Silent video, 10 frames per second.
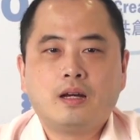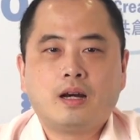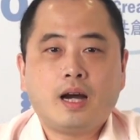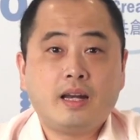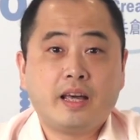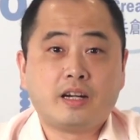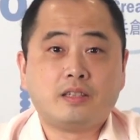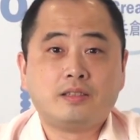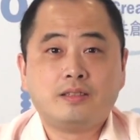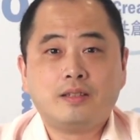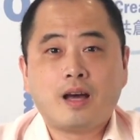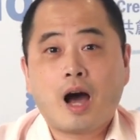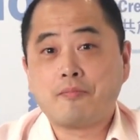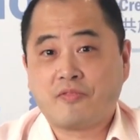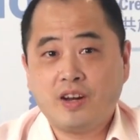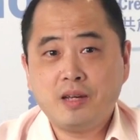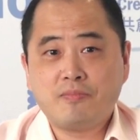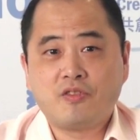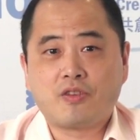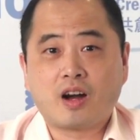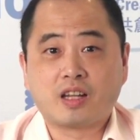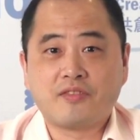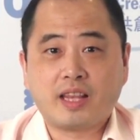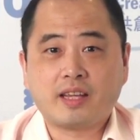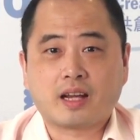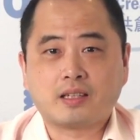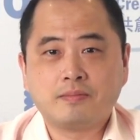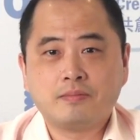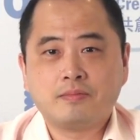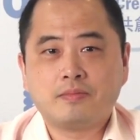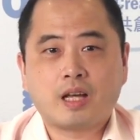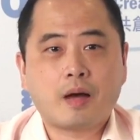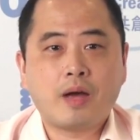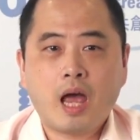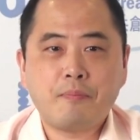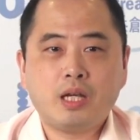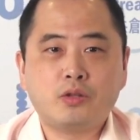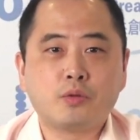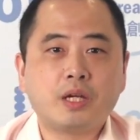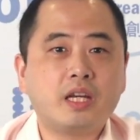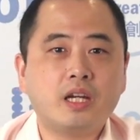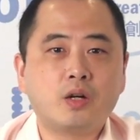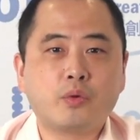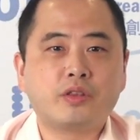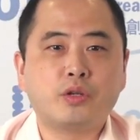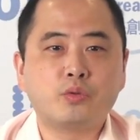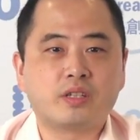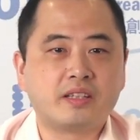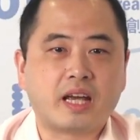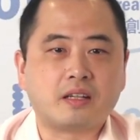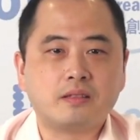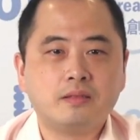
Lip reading: Hi there, I'm Philip from Advantech. I'm happy to be here with you today.